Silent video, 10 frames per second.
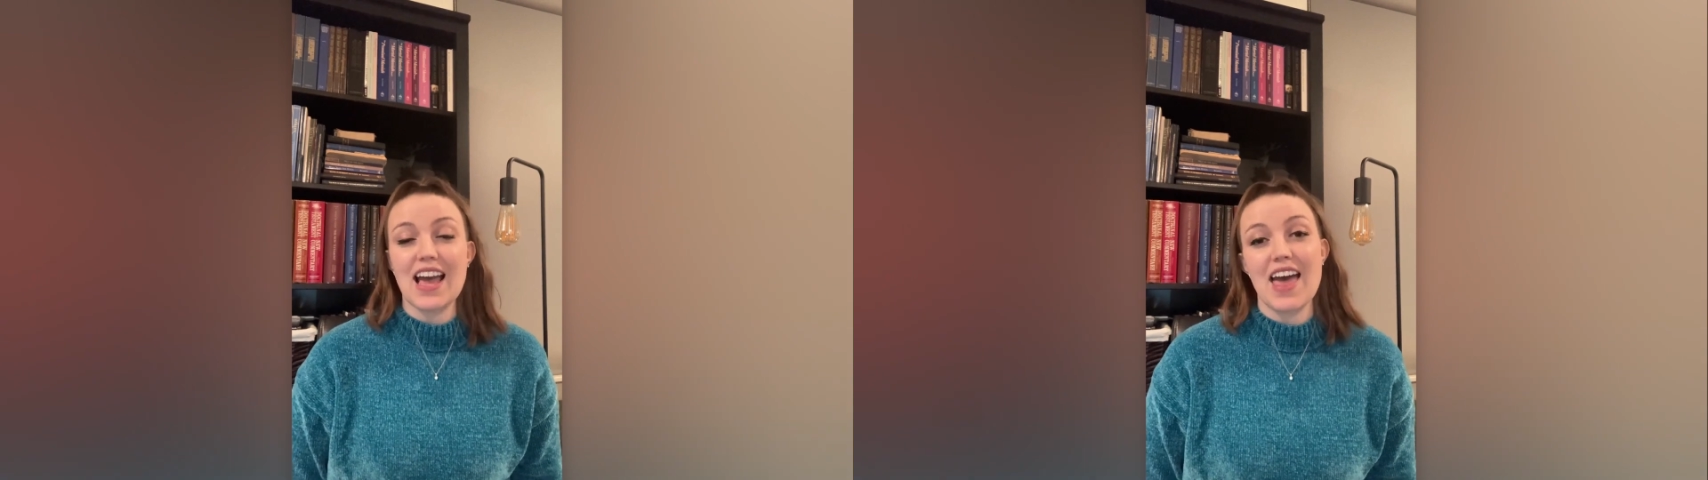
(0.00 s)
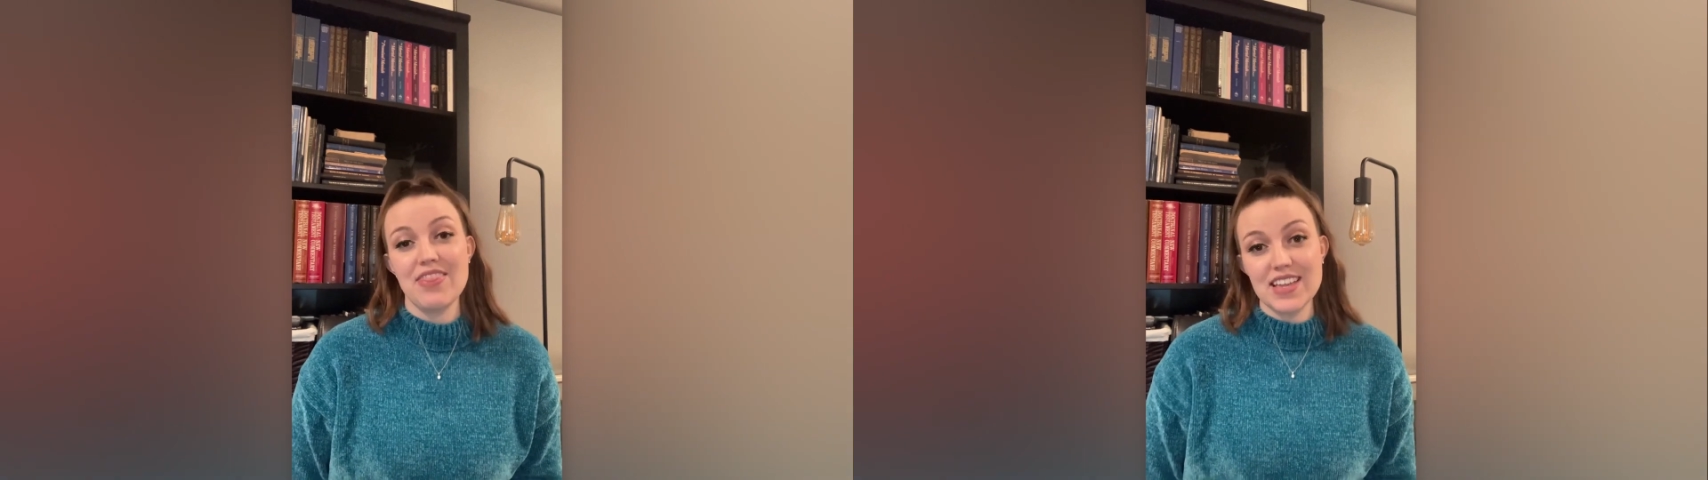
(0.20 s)

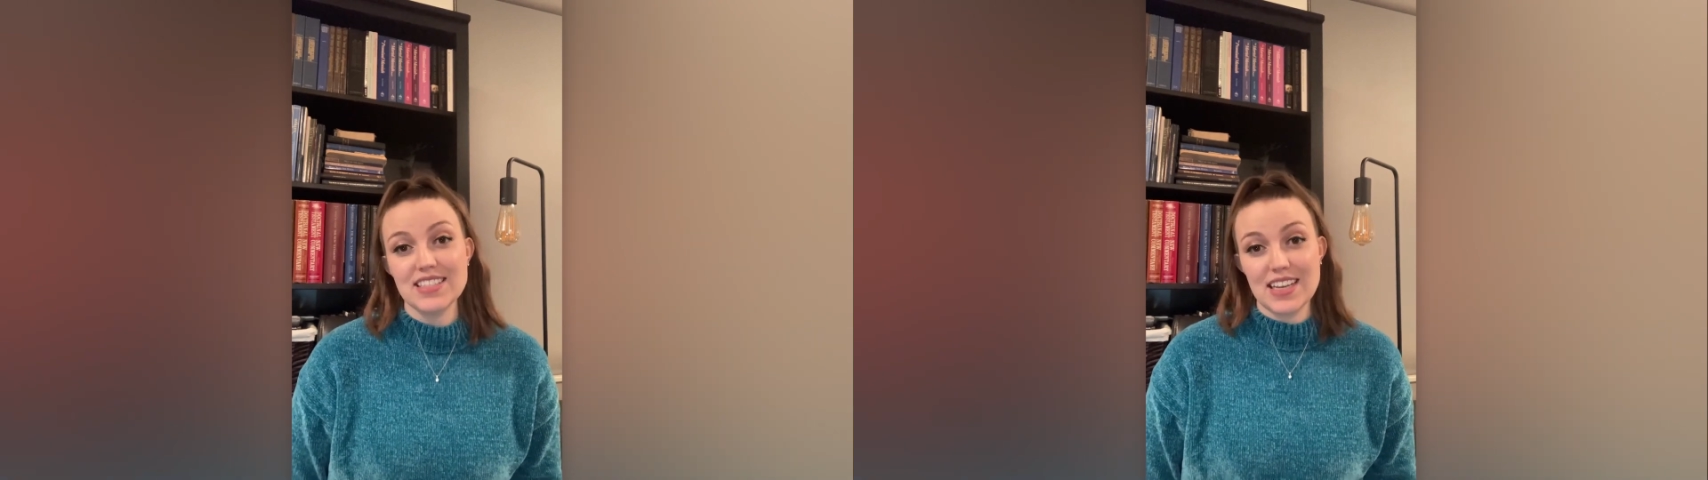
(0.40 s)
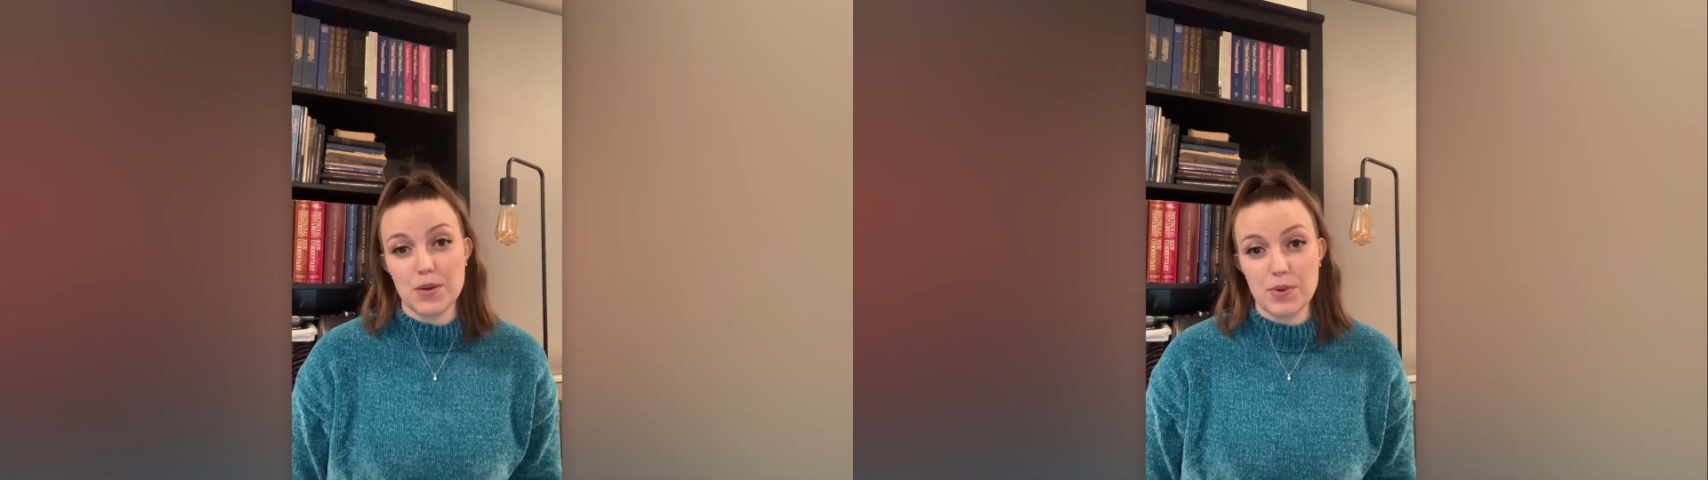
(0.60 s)
and then
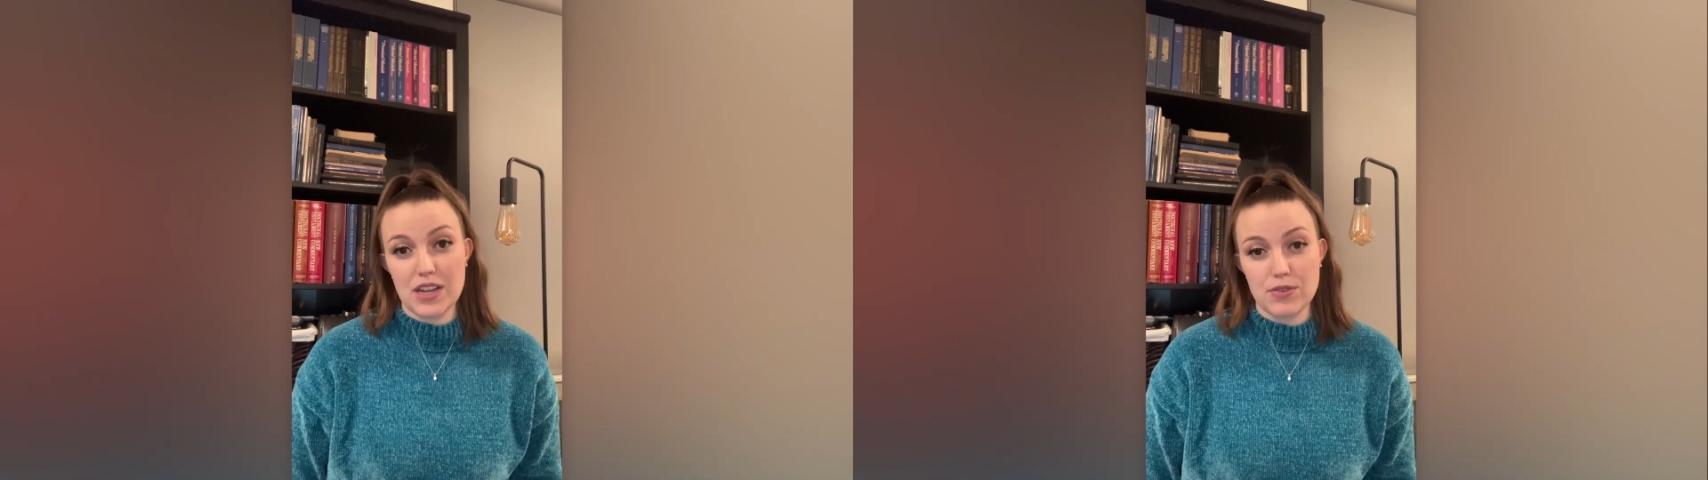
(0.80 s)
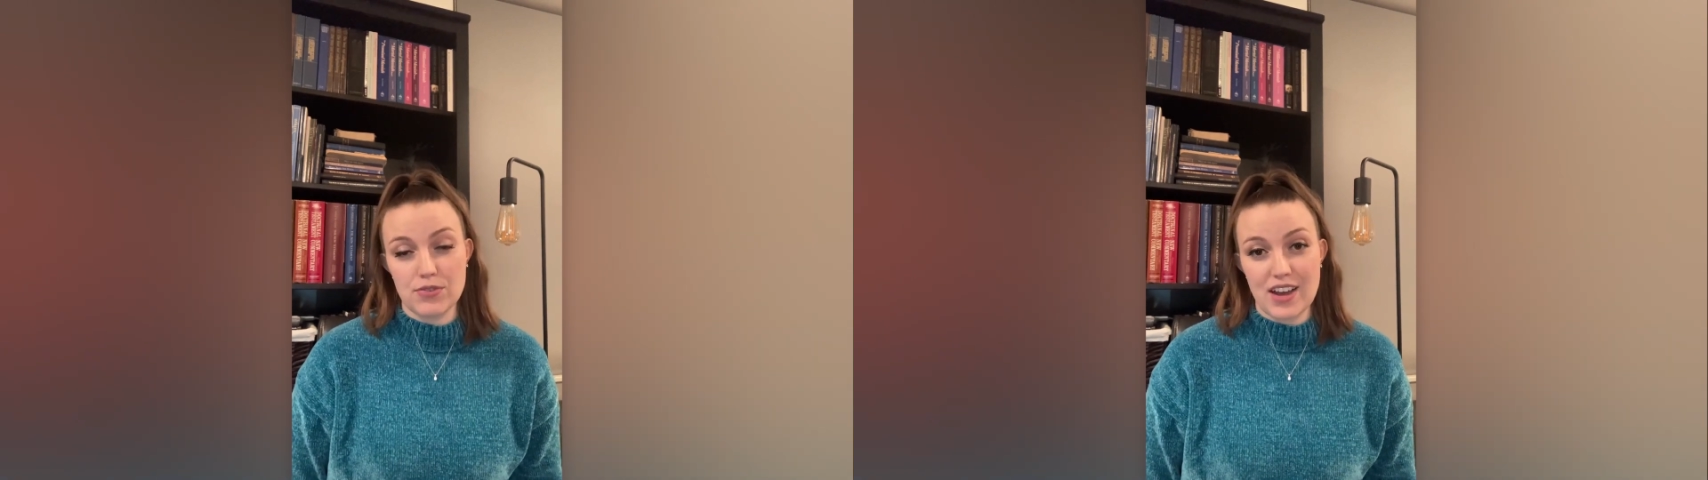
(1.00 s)
take a break
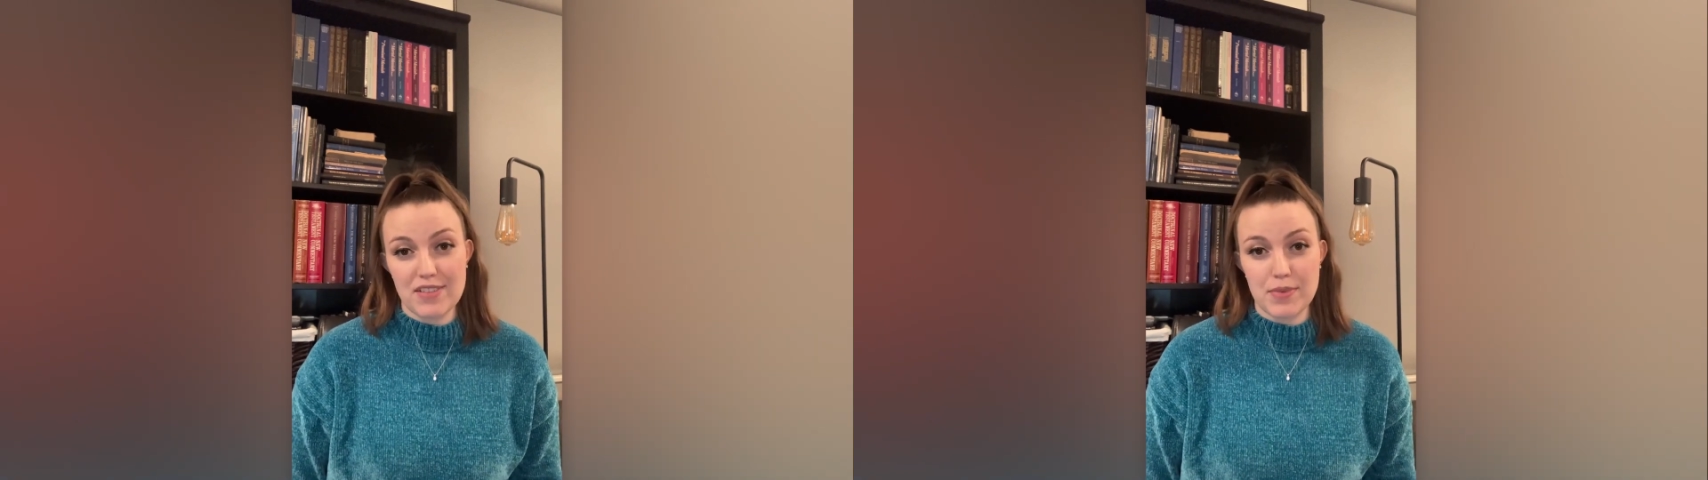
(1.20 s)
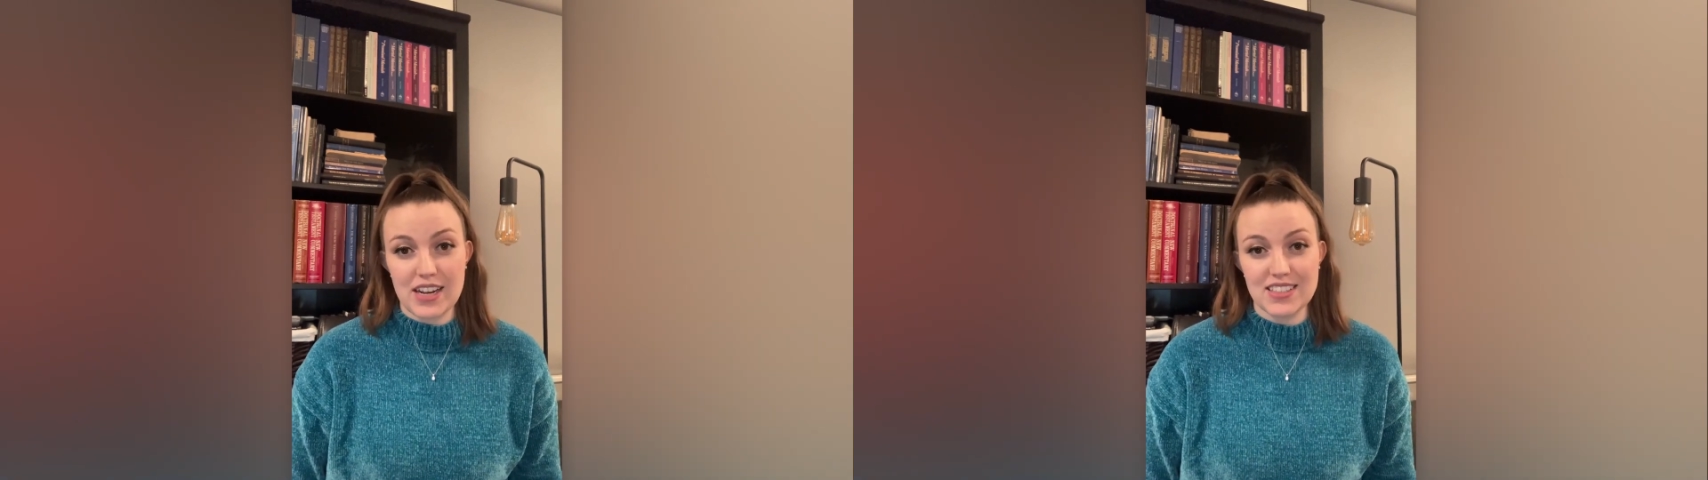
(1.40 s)
for
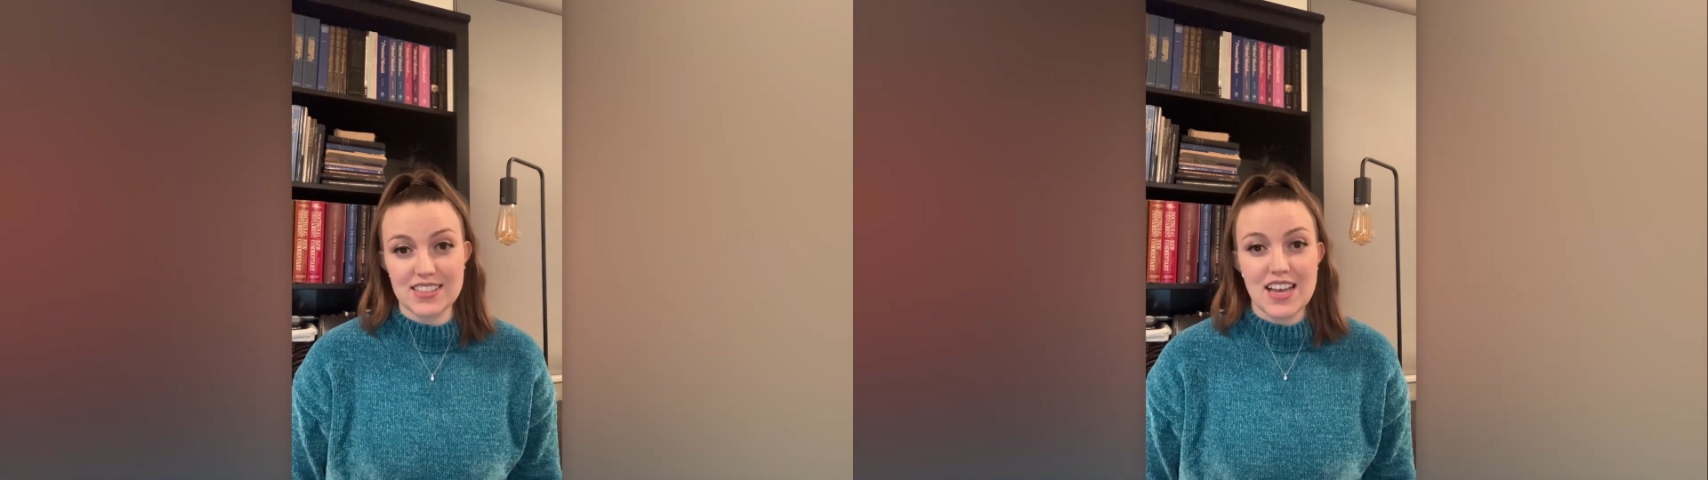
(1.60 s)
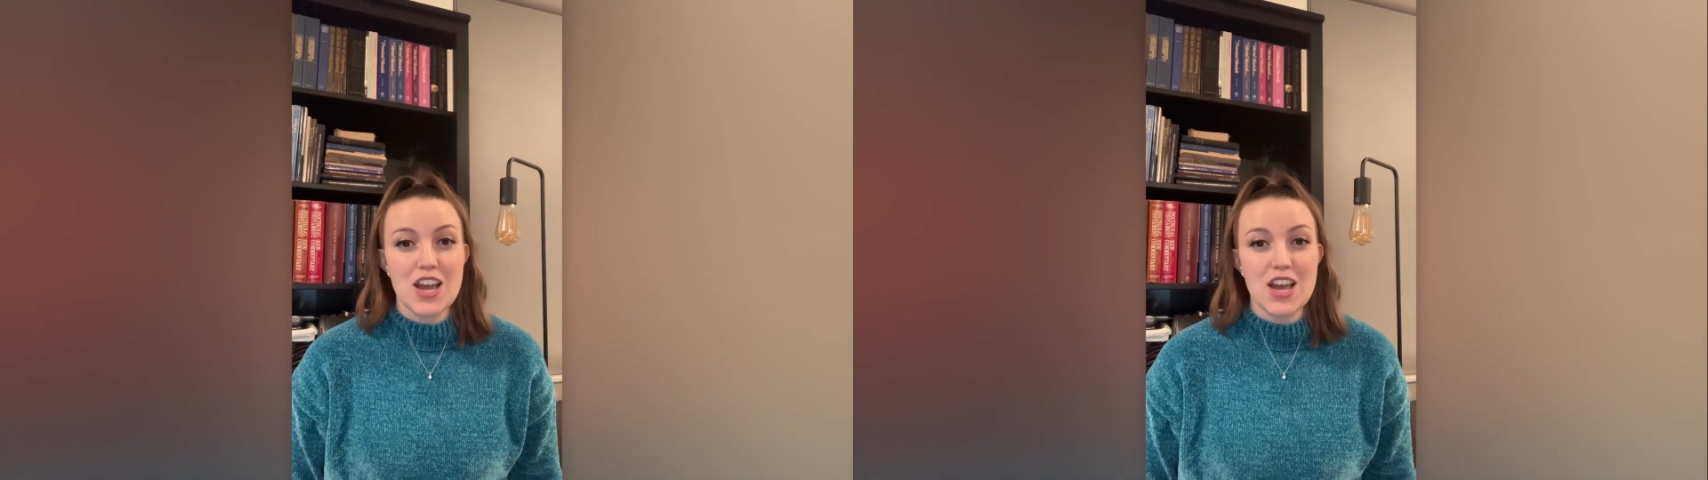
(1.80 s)
5 minutes.